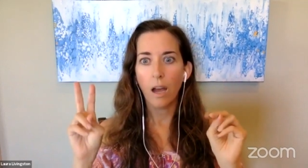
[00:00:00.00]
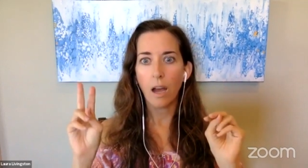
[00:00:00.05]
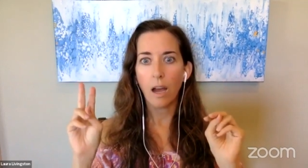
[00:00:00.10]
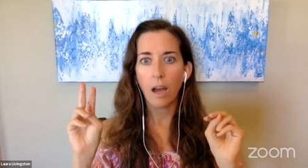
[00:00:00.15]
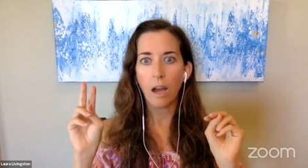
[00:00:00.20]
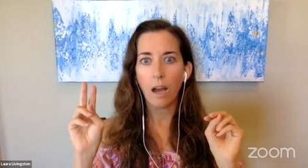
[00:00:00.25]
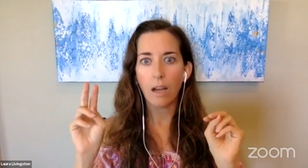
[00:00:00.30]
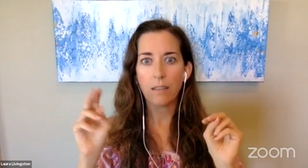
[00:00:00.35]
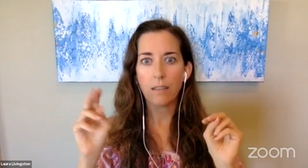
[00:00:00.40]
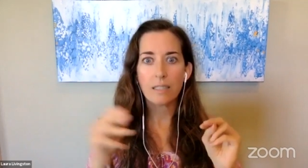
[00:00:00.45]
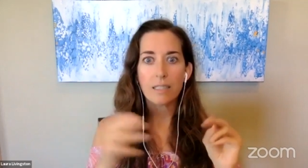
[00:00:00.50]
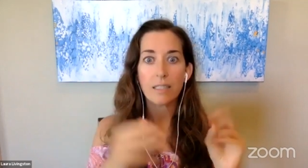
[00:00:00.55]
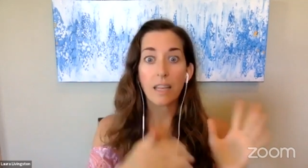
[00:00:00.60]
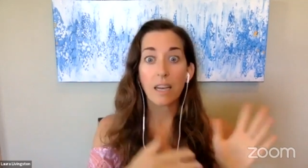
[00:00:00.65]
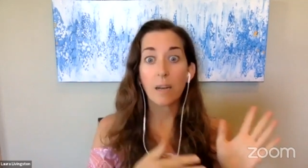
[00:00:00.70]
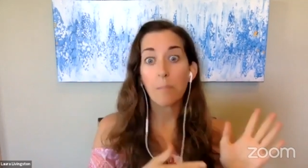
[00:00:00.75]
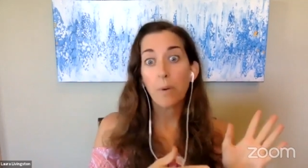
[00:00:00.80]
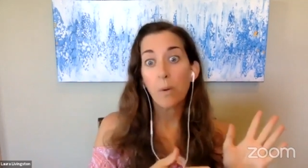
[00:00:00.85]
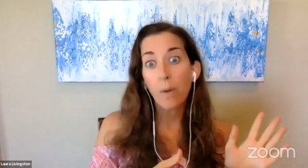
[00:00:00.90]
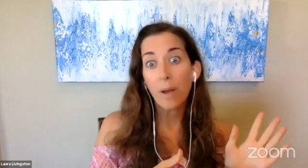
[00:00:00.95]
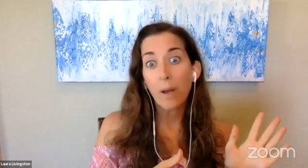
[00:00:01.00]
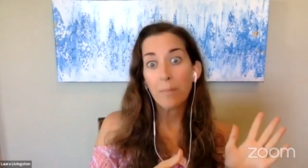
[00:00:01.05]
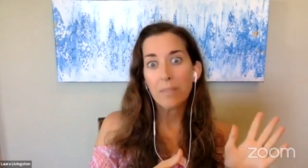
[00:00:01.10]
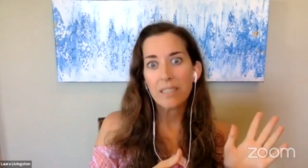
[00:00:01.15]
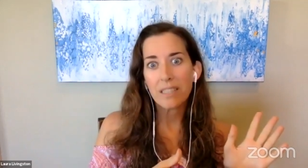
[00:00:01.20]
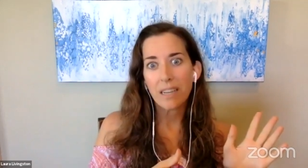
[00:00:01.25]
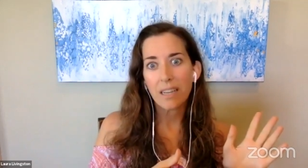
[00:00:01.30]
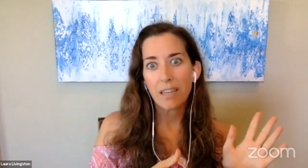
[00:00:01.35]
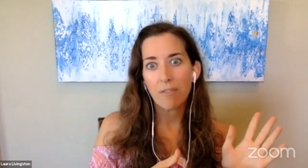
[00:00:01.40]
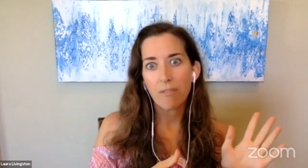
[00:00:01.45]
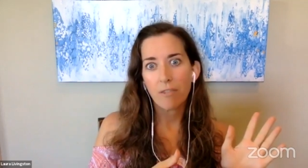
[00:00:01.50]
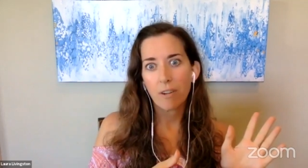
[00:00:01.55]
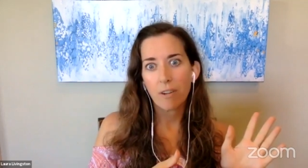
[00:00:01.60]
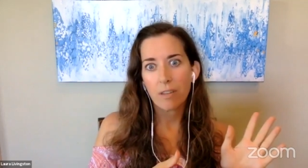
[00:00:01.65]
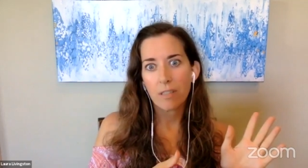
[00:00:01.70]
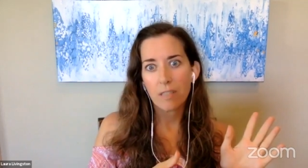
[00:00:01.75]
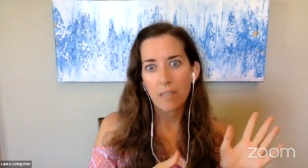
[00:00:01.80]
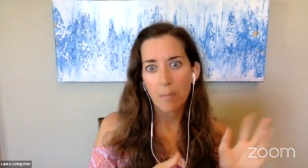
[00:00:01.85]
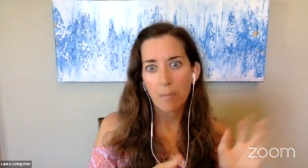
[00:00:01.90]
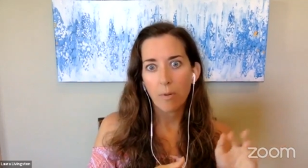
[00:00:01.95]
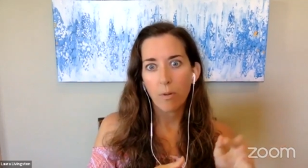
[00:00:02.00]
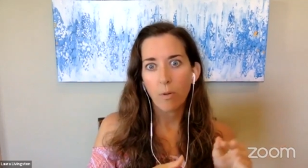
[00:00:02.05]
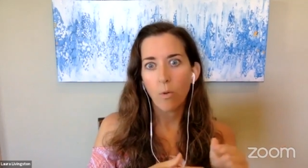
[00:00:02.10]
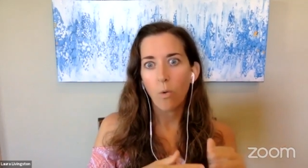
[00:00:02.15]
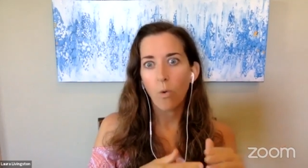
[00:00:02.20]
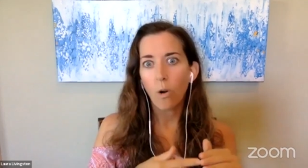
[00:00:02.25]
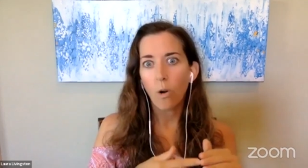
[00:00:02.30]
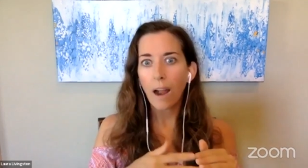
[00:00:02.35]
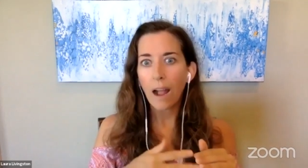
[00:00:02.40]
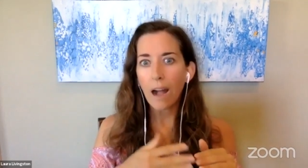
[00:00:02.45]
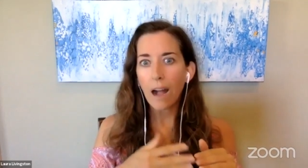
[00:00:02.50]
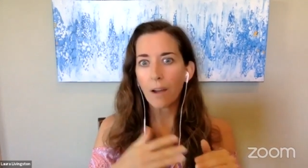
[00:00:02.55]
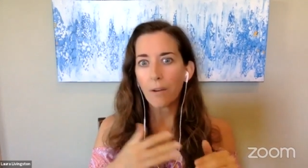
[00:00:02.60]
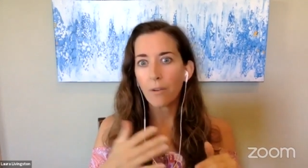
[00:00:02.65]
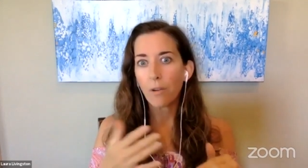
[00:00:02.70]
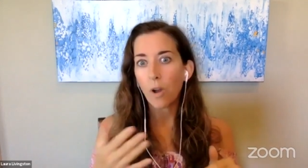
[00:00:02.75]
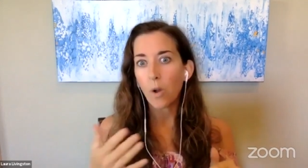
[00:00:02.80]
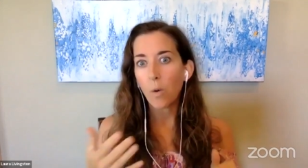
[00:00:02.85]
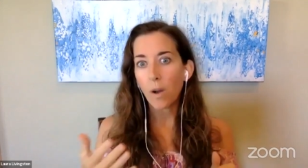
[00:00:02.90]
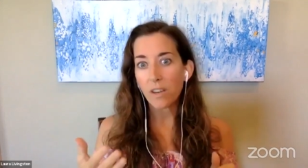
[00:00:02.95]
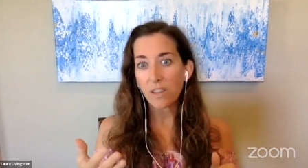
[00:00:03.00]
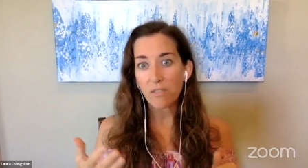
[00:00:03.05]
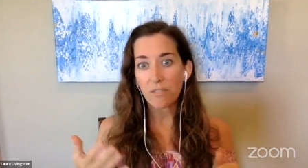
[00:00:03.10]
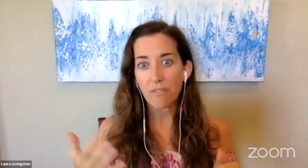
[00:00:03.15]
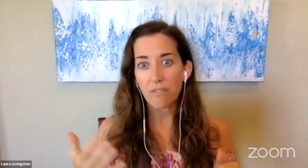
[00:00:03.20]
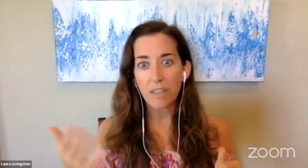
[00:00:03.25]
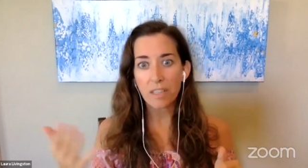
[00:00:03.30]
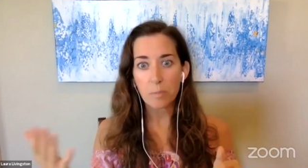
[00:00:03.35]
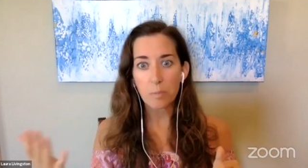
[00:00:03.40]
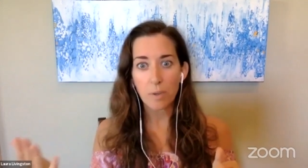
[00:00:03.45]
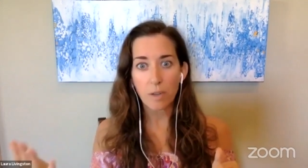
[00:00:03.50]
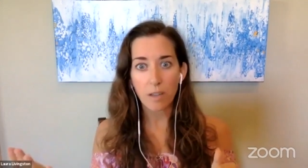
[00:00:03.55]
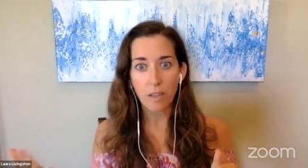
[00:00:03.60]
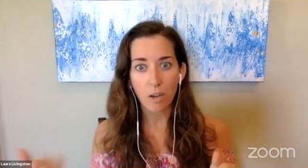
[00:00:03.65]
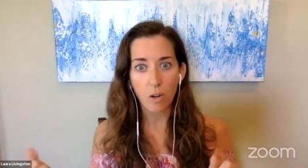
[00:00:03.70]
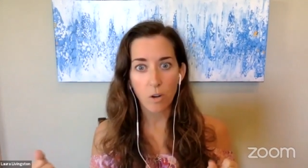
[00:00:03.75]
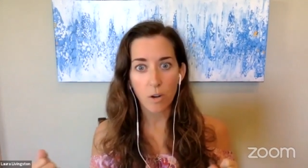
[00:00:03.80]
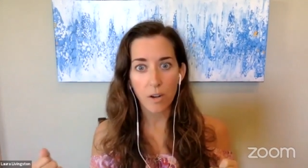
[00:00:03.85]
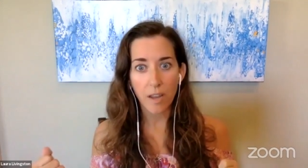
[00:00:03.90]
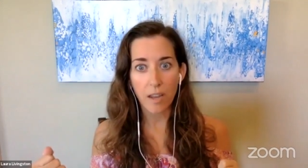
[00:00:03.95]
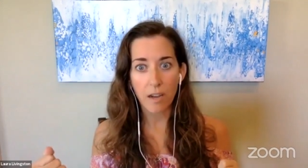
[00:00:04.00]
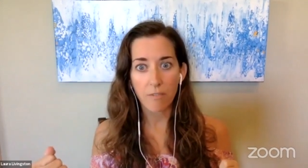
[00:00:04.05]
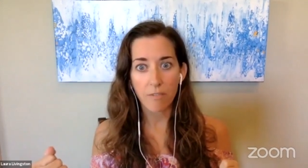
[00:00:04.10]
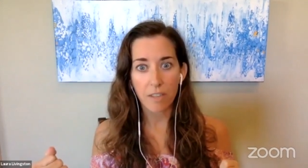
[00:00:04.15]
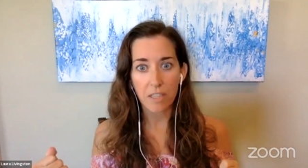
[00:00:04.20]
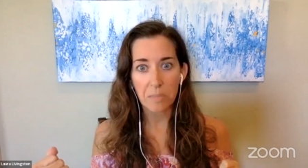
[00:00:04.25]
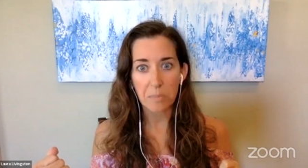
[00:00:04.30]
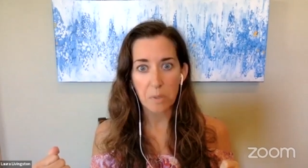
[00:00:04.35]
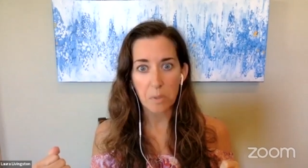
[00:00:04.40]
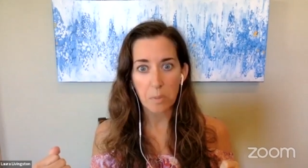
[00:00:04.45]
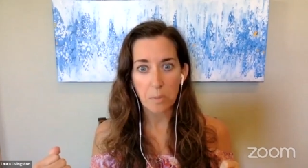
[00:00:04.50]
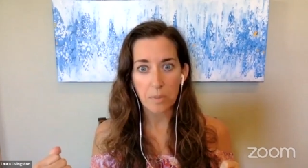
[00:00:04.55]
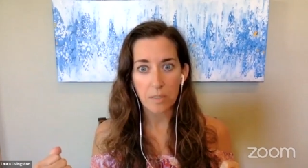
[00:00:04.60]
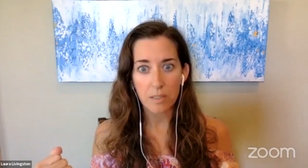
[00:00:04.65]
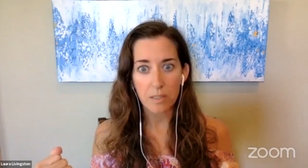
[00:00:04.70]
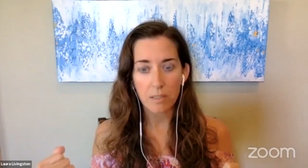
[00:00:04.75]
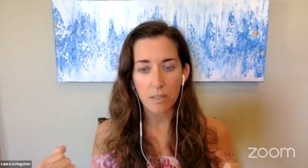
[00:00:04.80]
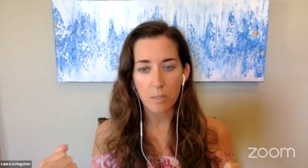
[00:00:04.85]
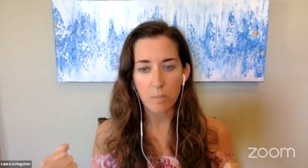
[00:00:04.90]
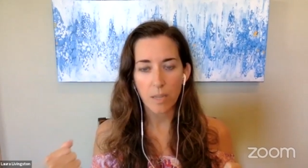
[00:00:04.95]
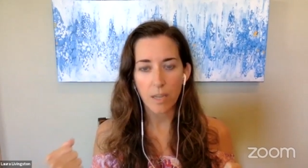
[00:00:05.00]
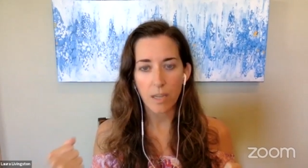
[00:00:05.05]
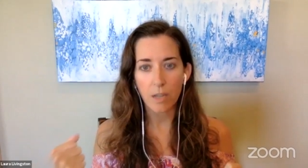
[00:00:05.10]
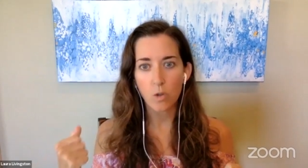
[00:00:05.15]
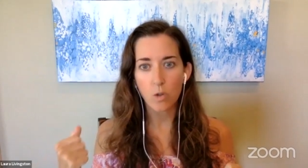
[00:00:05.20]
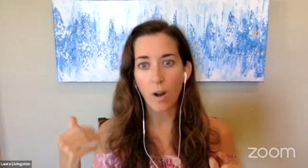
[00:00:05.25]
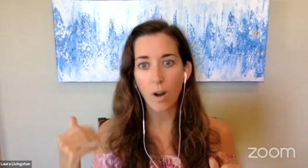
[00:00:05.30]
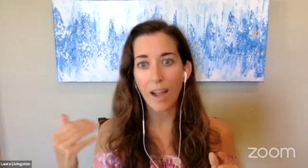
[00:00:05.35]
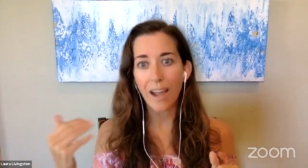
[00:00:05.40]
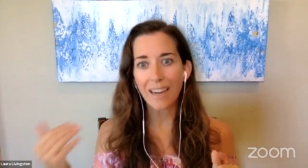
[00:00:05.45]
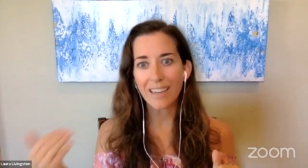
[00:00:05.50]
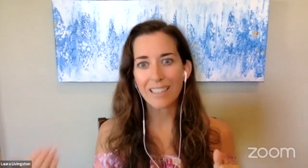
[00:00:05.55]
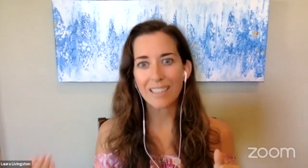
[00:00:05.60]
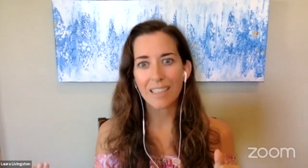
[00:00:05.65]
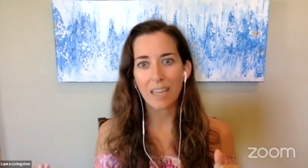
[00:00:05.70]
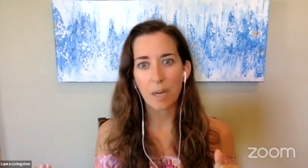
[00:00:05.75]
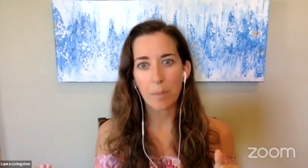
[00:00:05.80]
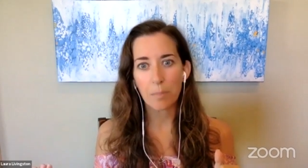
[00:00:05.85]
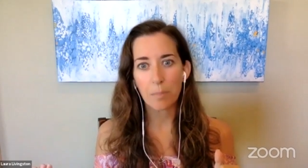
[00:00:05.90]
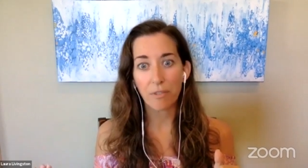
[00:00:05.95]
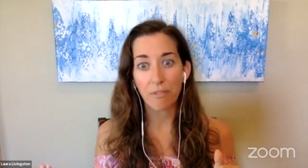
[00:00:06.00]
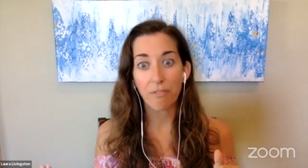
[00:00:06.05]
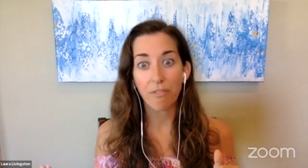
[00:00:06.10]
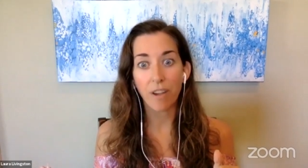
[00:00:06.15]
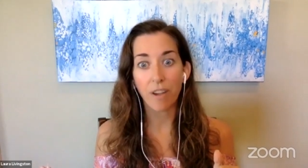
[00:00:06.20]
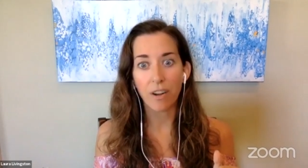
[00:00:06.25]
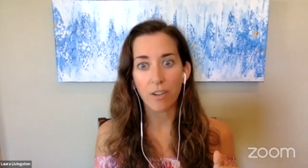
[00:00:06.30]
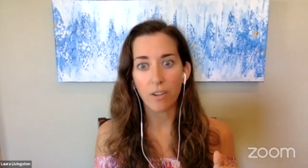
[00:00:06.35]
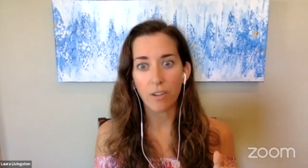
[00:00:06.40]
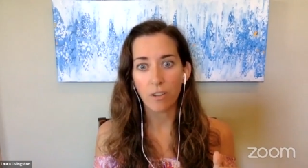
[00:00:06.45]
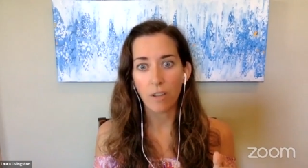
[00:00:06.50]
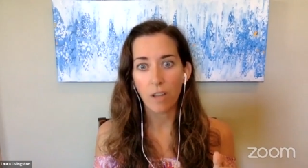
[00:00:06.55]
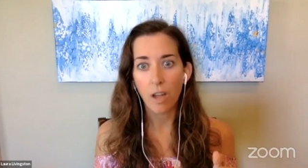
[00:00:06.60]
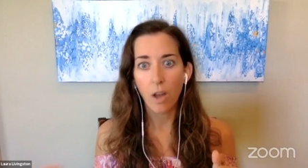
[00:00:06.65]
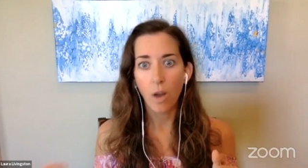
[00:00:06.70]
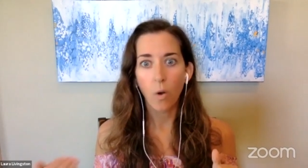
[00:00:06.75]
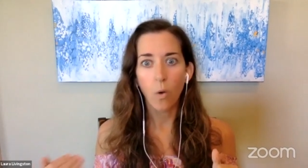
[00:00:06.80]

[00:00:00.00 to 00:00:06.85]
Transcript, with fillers: uh, set up a website, for example, or how to go onto Facebook and create a Facebook business page, or how to set up a funnel,